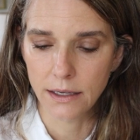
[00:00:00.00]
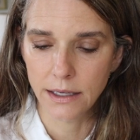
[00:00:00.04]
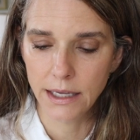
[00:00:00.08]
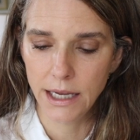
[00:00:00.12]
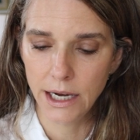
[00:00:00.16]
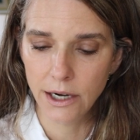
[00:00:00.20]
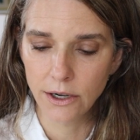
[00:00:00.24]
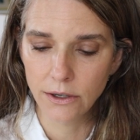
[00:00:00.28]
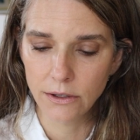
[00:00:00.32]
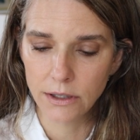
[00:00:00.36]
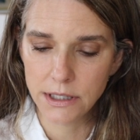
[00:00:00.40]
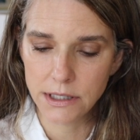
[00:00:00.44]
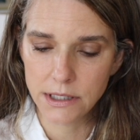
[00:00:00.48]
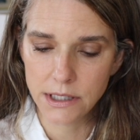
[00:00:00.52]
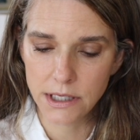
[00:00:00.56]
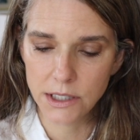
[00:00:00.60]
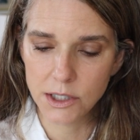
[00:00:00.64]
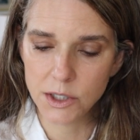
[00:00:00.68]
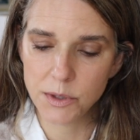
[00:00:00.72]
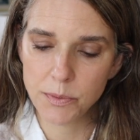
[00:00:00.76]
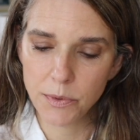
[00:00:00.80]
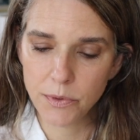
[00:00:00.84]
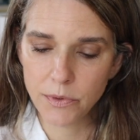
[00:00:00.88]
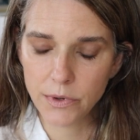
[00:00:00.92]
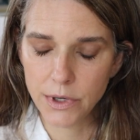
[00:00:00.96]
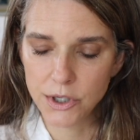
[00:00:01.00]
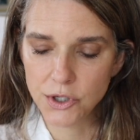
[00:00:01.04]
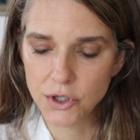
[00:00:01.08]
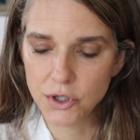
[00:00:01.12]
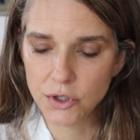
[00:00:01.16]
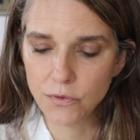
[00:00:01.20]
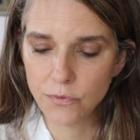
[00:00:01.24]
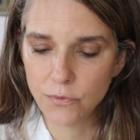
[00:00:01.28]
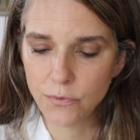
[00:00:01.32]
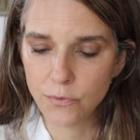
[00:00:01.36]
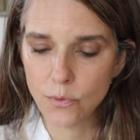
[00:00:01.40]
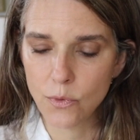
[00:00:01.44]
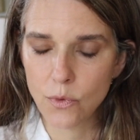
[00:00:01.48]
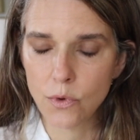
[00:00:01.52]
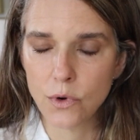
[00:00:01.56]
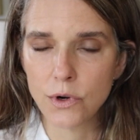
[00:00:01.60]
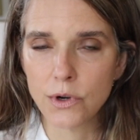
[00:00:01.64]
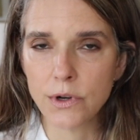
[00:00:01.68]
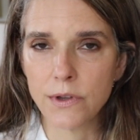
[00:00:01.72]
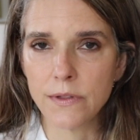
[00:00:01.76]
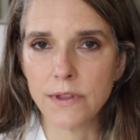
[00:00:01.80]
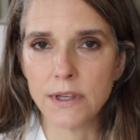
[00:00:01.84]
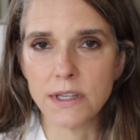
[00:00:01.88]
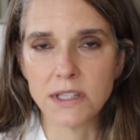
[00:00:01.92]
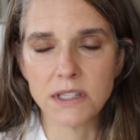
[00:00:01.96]
Carolyn's inspiration
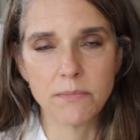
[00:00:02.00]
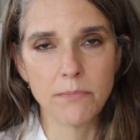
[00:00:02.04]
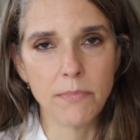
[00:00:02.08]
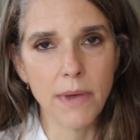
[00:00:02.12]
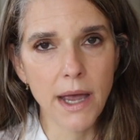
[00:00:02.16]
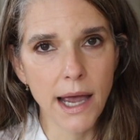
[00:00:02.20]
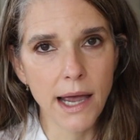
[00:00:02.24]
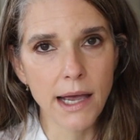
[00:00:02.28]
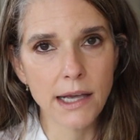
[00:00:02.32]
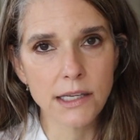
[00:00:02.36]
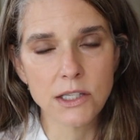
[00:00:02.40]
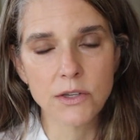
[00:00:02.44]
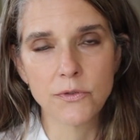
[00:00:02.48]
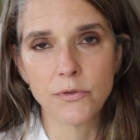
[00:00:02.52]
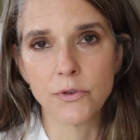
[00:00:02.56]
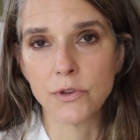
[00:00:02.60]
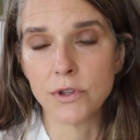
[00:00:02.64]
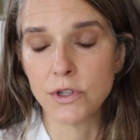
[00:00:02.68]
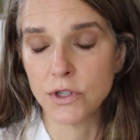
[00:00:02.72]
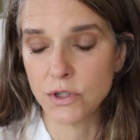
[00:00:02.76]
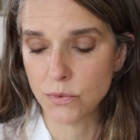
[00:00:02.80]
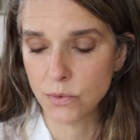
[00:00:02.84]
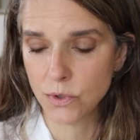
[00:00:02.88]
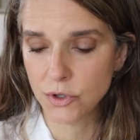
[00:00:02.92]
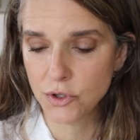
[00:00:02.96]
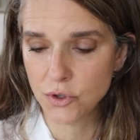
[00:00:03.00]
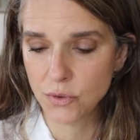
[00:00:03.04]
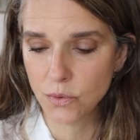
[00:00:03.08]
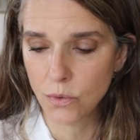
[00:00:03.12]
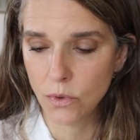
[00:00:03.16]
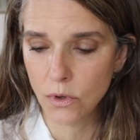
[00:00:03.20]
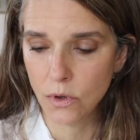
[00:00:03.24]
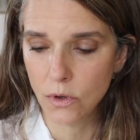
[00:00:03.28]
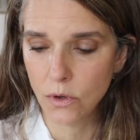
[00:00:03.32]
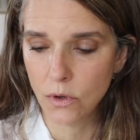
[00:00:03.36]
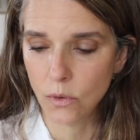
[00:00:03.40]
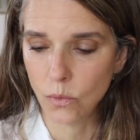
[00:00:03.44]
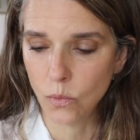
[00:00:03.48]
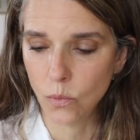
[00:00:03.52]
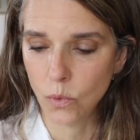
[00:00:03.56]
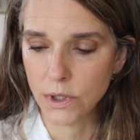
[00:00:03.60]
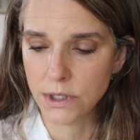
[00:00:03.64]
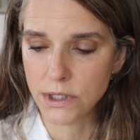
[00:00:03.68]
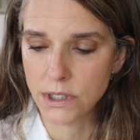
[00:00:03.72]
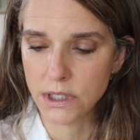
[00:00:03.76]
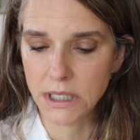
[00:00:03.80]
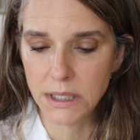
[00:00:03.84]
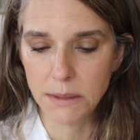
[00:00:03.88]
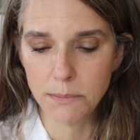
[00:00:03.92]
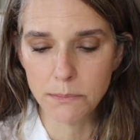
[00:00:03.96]
for this mask, for this ritual,
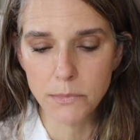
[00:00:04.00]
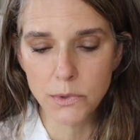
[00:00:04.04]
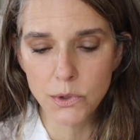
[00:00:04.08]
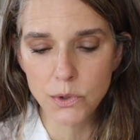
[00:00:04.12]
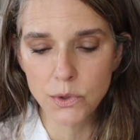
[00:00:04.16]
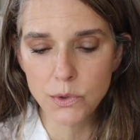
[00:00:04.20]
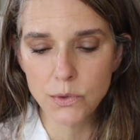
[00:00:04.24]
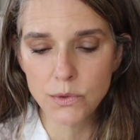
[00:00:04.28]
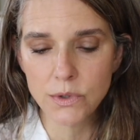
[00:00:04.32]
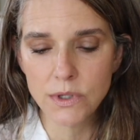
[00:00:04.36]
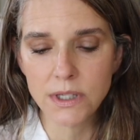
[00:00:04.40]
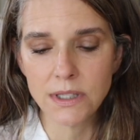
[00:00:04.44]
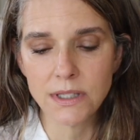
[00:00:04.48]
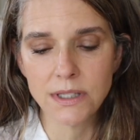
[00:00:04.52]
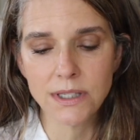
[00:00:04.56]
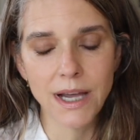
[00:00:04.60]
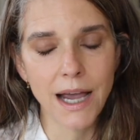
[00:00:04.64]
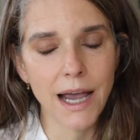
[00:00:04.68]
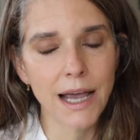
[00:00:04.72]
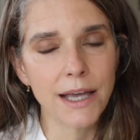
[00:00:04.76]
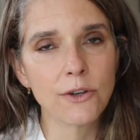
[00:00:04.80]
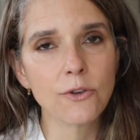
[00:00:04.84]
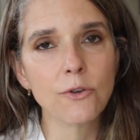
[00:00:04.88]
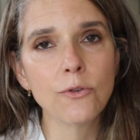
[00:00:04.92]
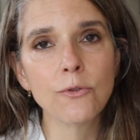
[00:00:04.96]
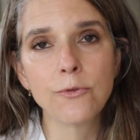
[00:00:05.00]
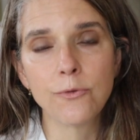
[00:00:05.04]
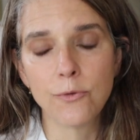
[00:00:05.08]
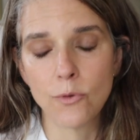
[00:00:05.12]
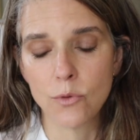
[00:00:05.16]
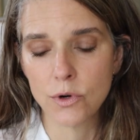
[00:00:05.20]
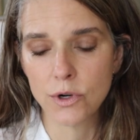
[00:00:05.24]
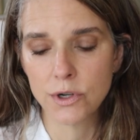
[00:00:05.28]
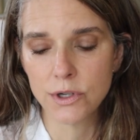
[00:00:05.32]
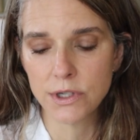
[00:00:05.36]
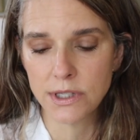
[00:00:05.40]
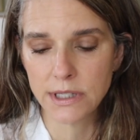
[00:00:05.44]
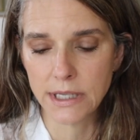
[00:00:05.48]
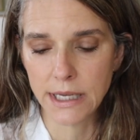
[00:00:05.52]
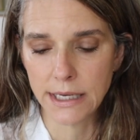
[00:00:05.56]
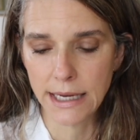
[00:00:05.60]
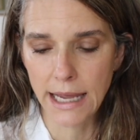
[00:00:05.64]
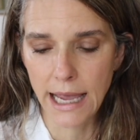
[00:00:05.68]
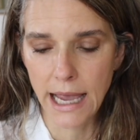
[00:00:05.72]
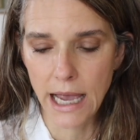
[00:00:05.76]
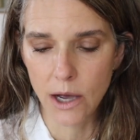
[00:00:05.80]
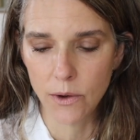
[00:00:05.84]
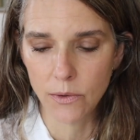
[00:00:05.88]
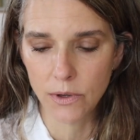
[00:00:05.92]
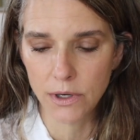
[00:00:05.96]
was the moon's tidal force and
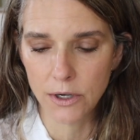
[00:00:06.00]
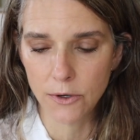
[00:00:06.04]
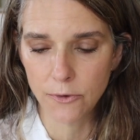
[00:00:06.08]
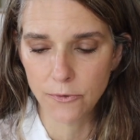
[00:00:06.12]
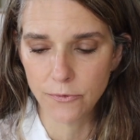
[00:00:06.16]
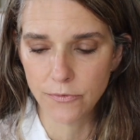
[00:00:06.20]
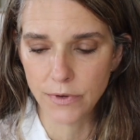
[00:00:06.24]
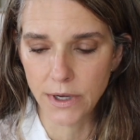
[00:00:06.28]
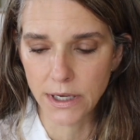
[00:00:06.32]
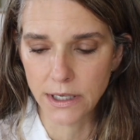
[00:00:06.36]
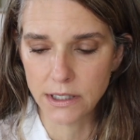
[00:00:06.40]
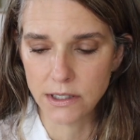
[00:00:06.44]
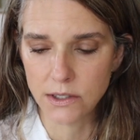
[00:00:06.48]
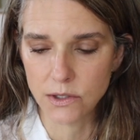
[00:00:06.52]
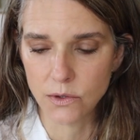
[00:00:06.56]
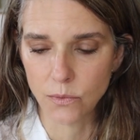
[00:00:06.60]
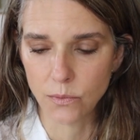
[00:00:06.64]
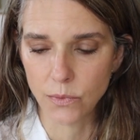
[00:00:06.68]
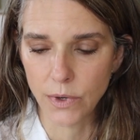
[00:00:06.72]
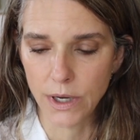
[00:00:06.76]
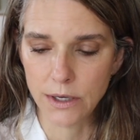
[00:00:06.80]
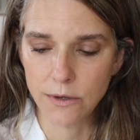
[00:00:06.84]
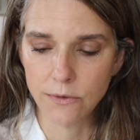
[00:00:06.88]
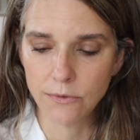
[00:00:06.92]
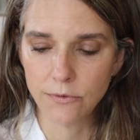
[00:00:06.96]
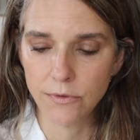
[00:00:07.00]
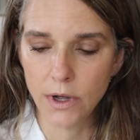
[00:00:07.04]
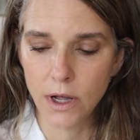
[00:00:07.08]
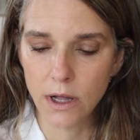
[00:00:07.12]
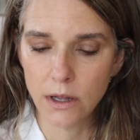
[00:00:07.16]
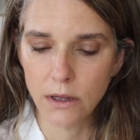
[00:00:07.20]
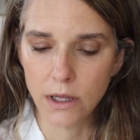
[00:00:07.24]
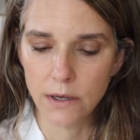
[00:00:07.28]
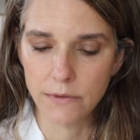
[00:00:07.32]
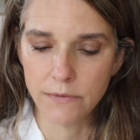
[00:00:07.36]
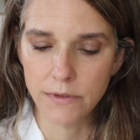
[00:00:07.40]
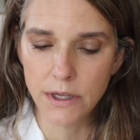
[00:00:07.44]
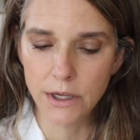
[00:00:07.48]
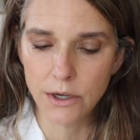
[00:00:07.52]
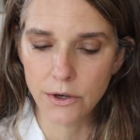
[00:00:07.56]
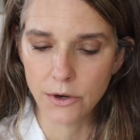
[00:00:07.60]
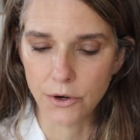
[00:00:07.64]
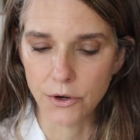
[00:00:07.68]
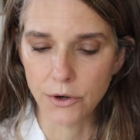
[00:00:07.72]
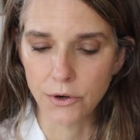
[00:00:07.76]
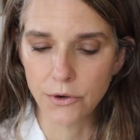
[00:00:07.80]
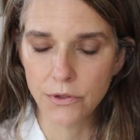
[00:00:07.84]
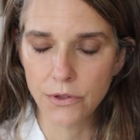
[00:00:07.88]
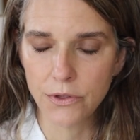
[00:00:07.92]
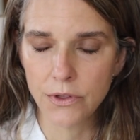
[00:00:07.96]
how it affects the rainfall of the
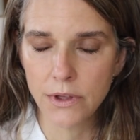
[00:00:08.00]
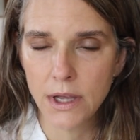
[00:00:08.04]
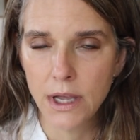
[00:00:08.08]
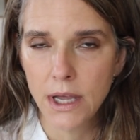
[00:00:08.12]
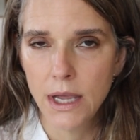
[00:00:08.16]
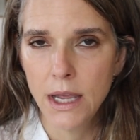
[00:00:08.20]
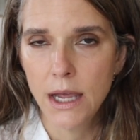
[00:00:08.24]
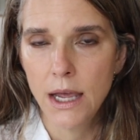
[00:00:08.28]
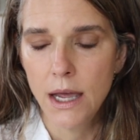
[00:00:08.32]
earth.